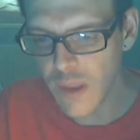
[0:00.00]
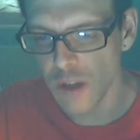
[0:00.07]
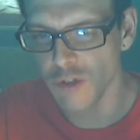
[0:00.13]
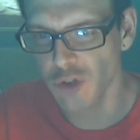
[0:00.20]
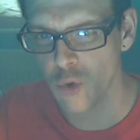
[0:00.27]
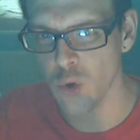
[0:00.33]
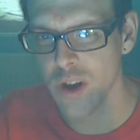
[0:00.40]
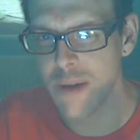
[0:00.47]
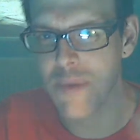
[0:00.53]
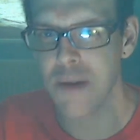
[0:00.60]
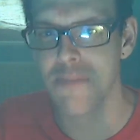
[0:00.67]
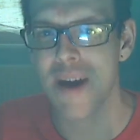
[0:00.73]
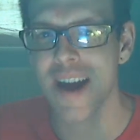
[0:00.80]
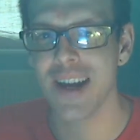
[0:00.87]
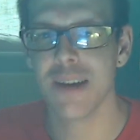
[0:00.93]
soda, a bit of
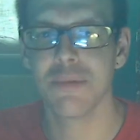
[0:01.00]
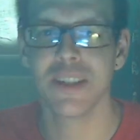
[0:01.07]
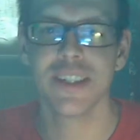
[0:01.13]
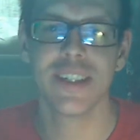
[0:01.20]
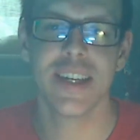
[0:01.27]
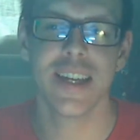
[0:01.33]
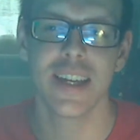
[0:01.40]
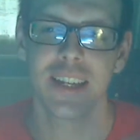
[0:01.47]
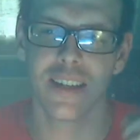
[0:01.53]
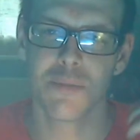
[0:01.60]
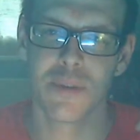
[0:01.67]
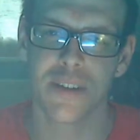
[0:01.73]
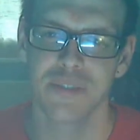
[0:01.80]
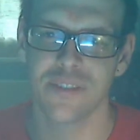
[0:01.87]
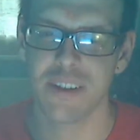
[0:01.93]
pineapple in there, a little
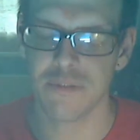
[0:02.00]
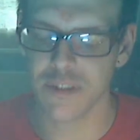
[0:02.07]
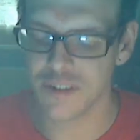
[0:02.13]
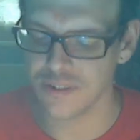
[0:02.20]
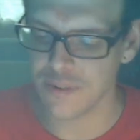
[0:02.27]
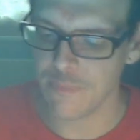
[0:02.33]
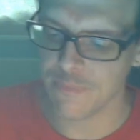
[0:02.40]
bit of citrus.